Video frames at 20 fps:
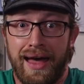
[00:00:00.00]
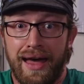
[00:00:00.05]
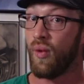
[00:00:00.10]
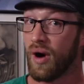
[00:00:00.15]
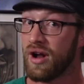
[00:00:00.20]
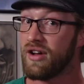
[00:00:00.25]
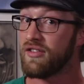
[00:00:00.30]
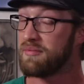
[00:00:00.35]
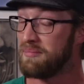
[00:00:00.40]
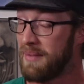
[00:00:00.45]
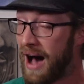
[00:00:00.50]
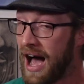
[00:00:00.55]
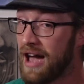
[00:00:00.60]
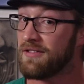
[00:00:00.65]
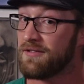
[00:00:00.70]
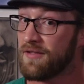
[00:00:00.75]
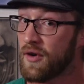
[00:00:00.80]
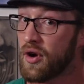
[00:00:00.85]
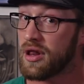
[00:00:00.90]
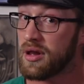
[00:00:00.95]
One of my
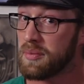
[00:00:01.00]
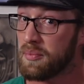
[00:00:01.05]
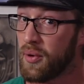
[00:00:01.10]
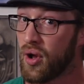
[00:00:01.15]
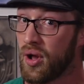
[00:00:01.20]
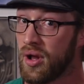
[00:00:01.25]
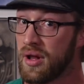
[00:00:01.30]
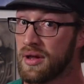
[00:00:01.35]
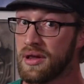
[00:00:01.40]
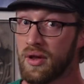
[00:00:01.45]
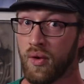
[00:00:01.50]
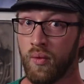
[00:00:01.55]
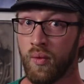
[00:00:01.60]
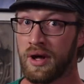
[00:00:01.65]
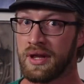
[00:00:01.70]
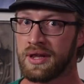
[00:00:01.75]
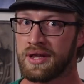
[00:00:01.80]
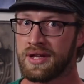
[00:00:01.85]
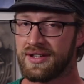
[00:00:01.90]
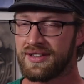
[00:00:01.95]
first pulls
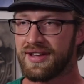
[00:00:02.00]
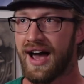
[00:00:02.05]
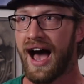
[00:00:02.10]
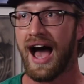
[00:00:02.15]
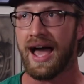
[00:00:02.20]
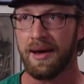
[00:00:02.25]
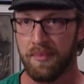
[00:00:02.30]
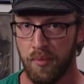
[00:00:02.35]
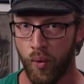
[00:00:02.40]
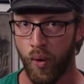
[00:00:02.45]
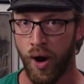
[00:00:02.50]
was Time